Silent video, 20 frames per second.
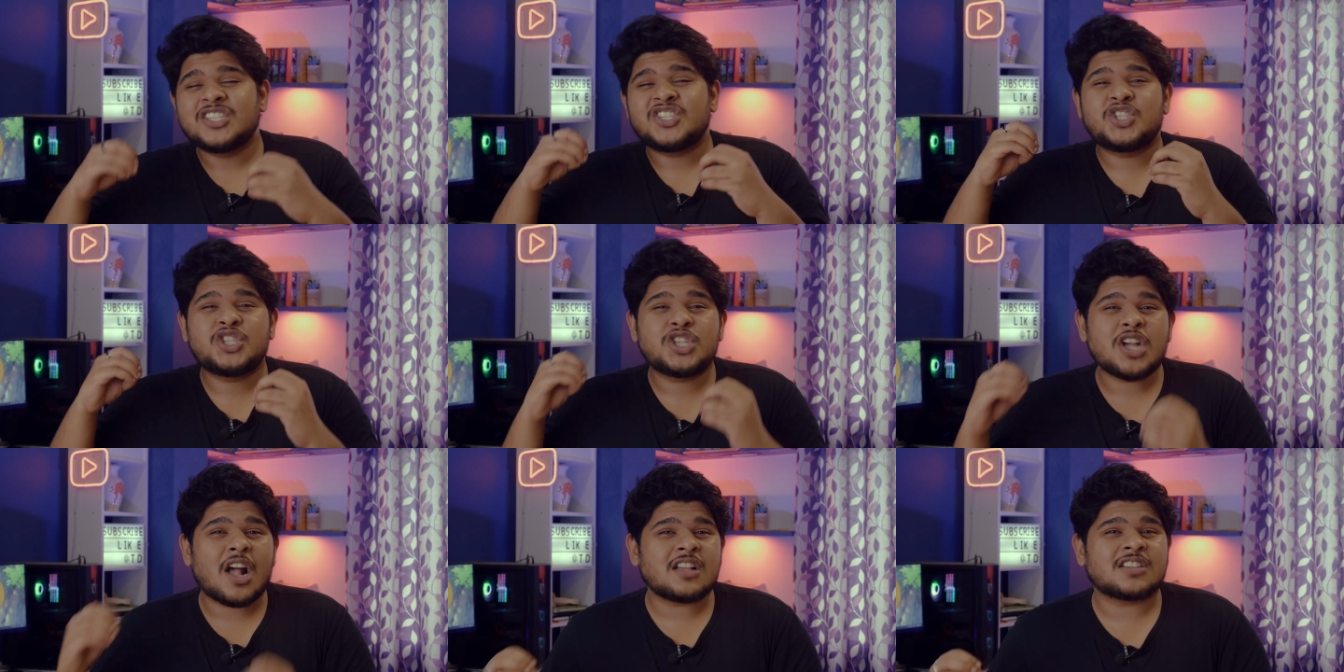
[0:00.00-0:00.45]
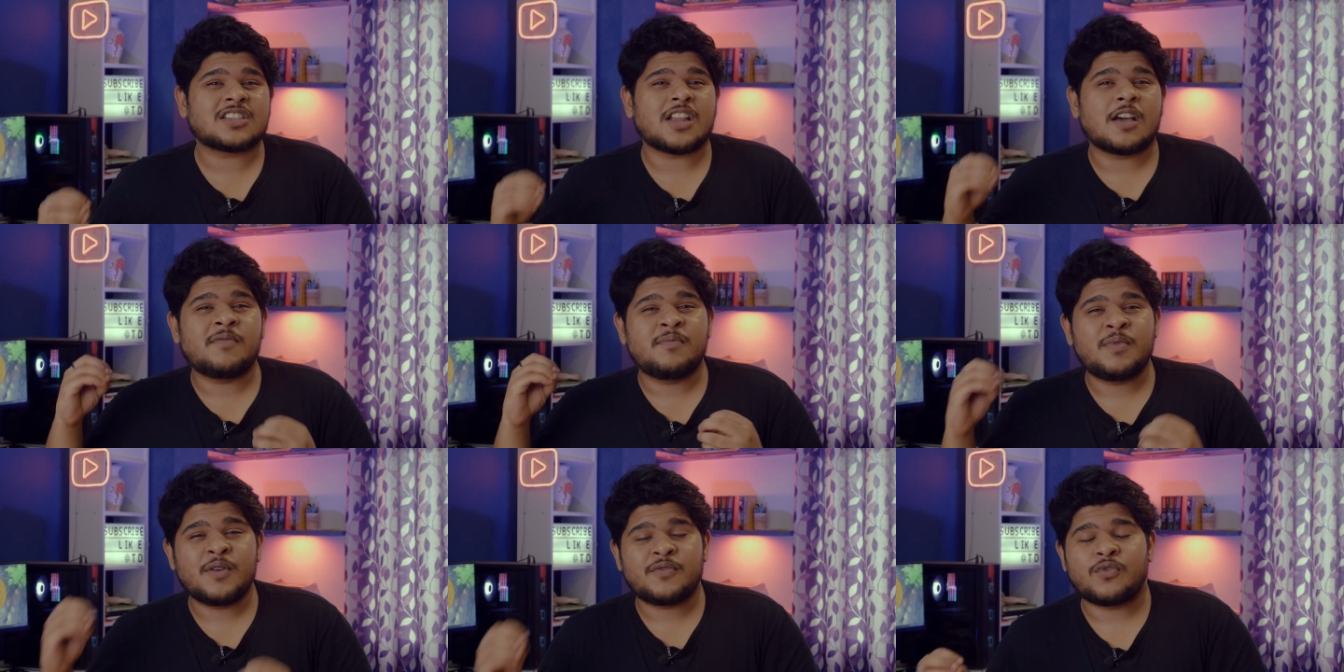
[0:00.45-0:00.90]

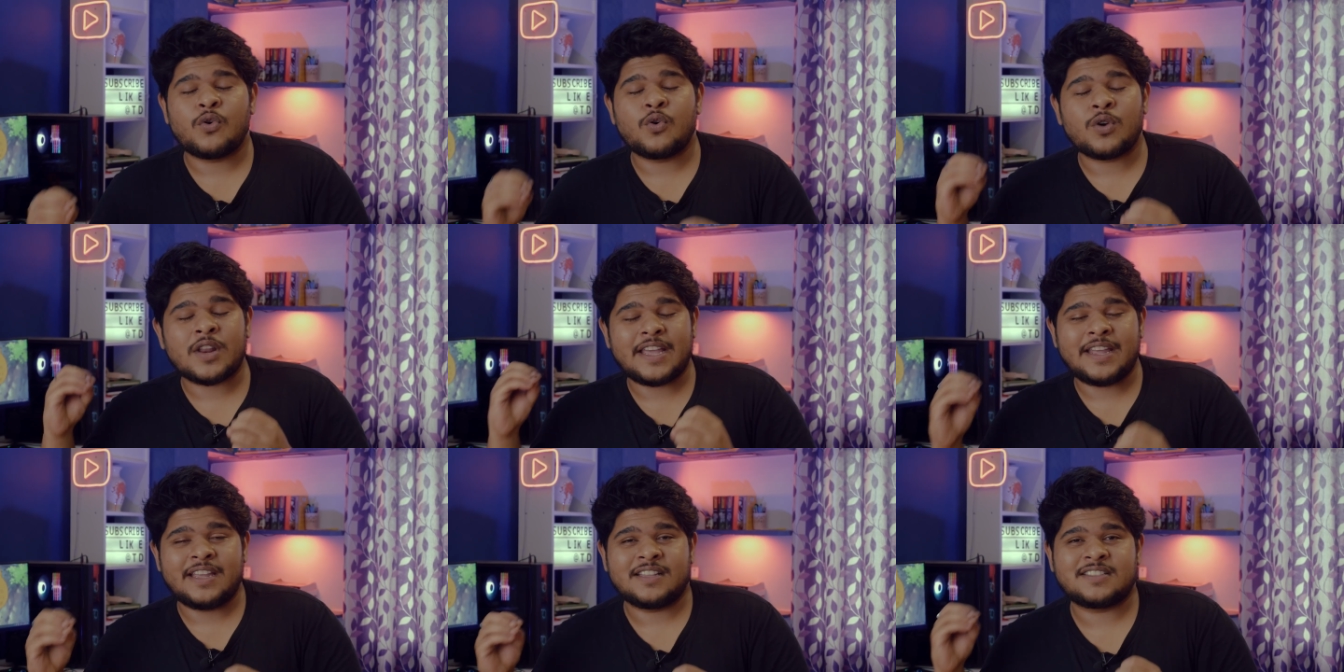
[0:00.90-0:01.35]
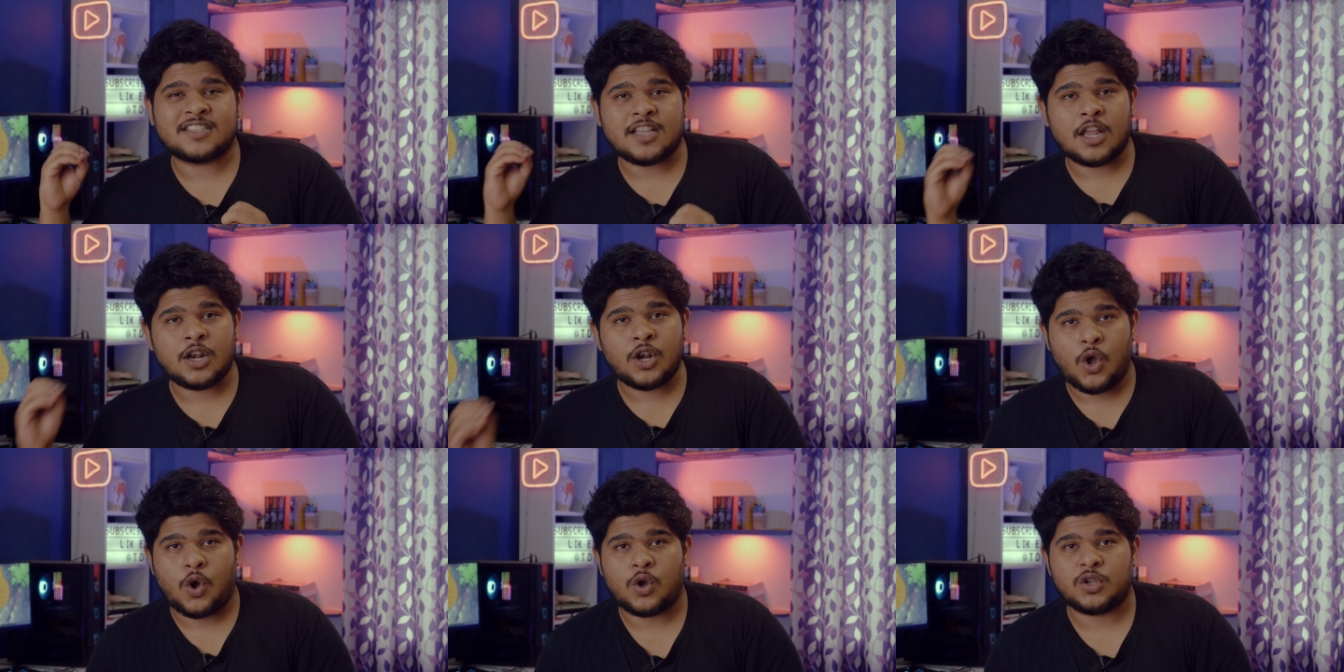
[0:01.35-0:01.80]
just before its
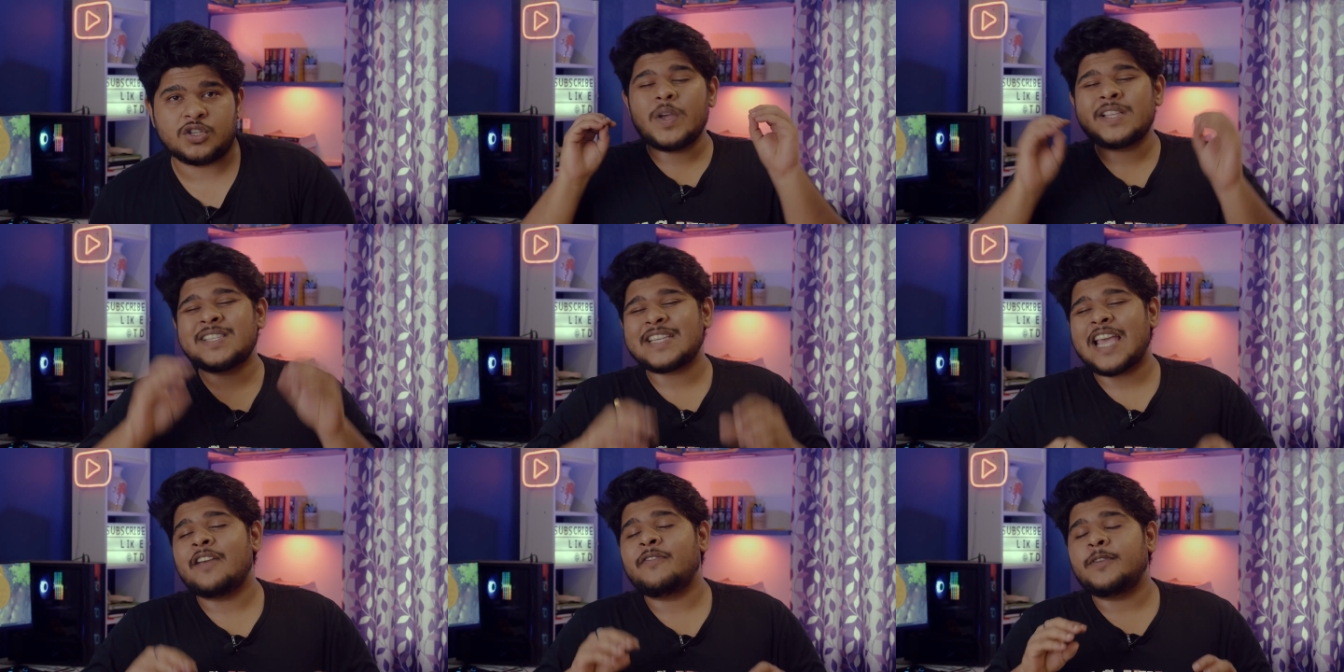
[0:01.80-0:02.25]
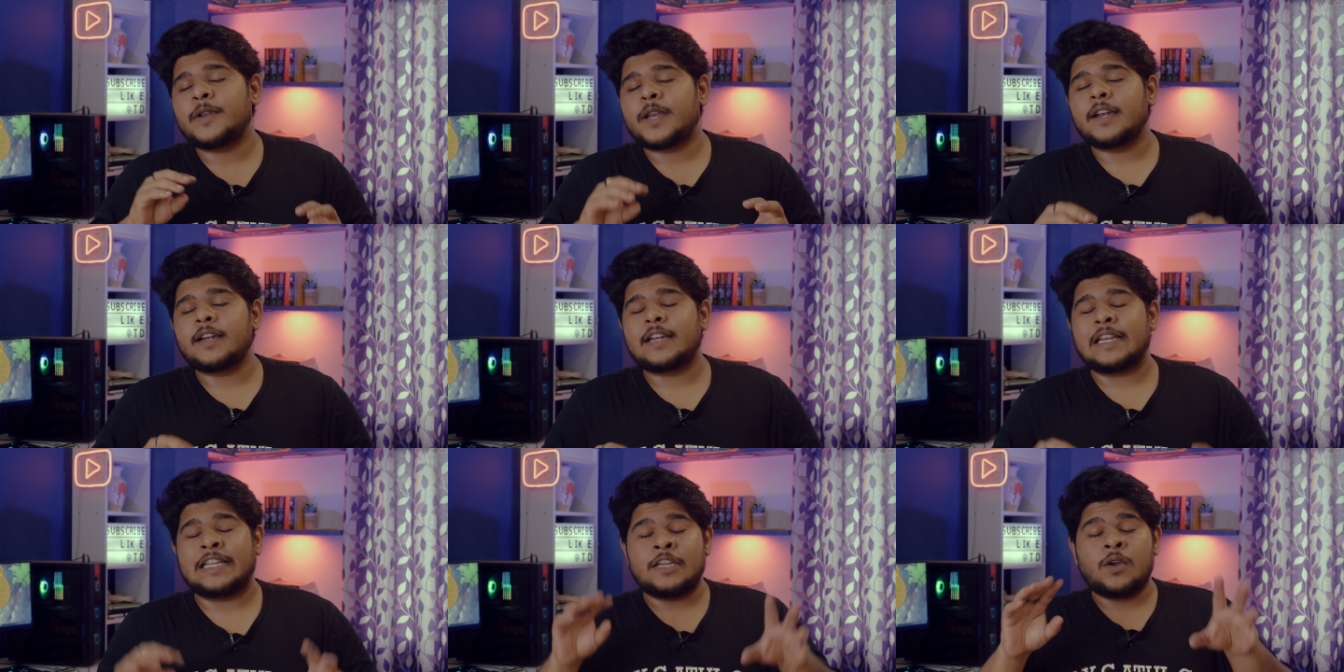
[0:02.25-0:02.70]
launch, which
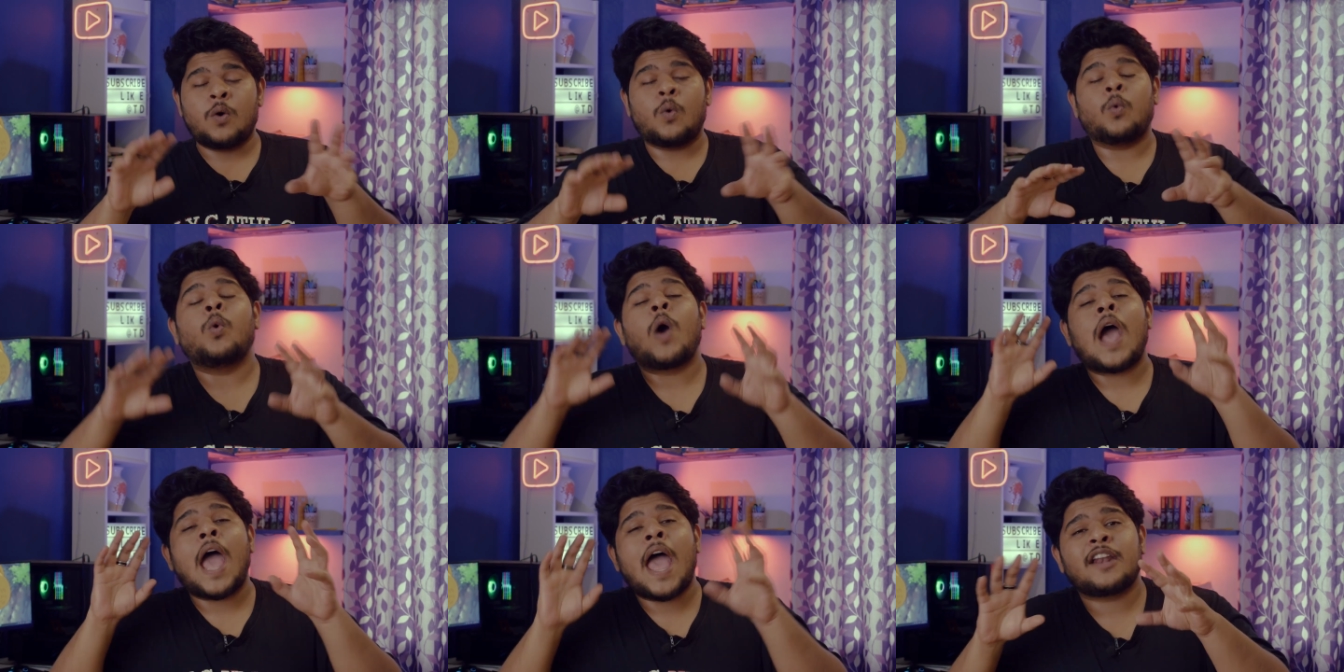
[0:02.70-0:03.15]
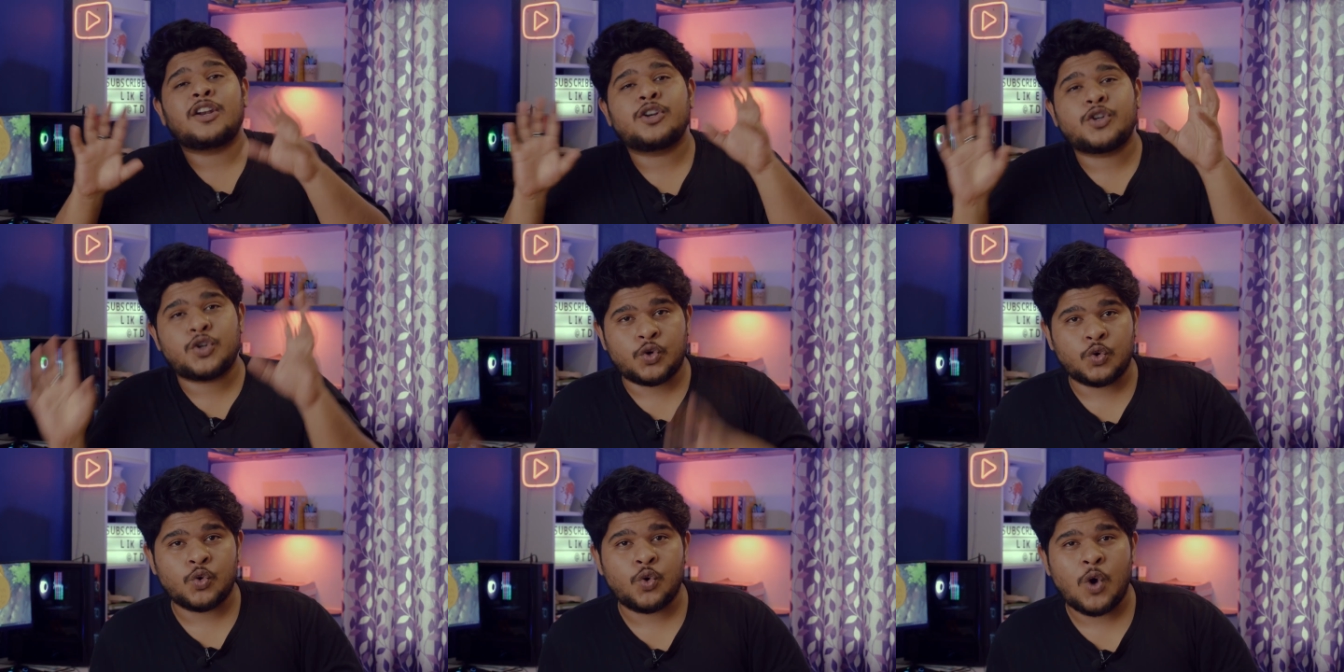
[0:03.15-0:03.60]
evidently were
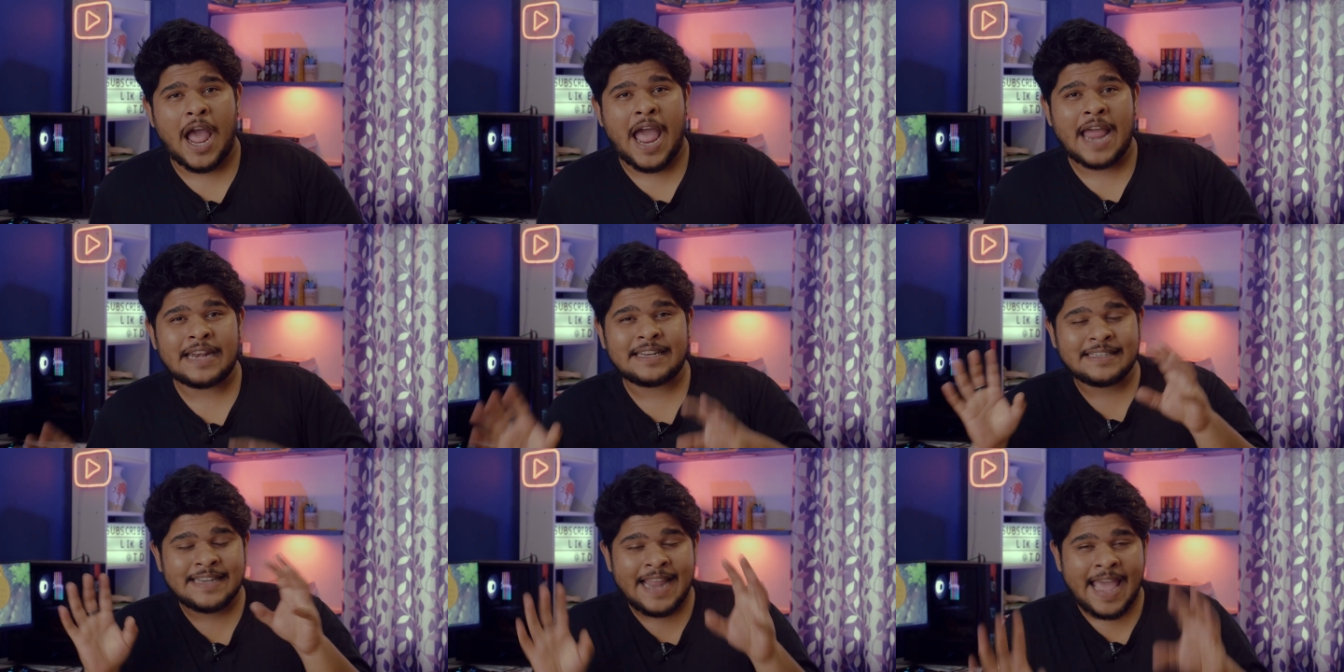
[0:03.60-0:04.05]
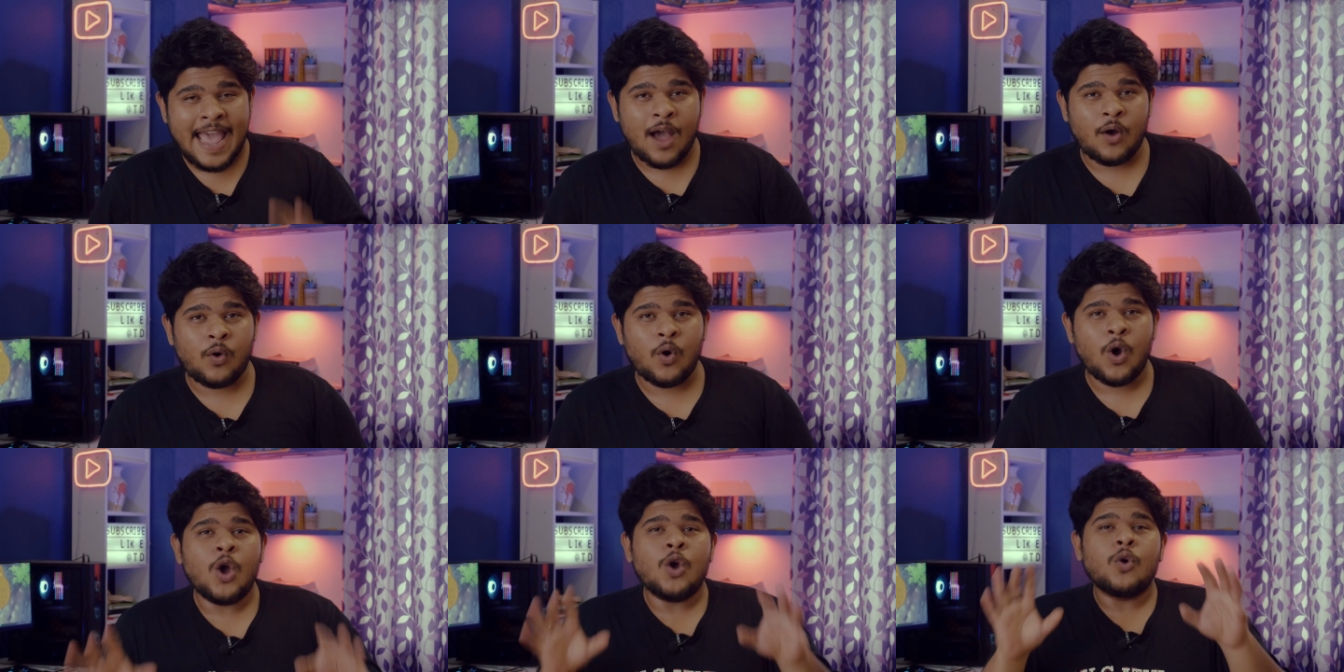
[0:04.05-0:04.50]
true and
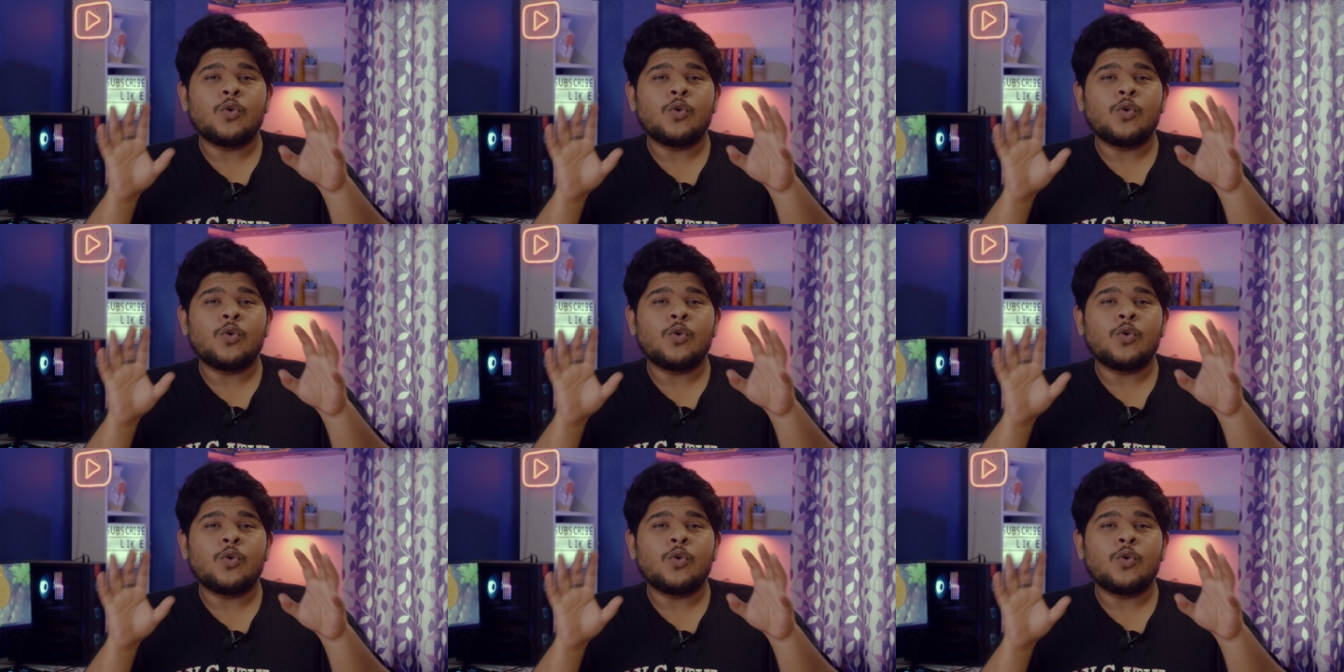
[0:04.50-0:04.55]
now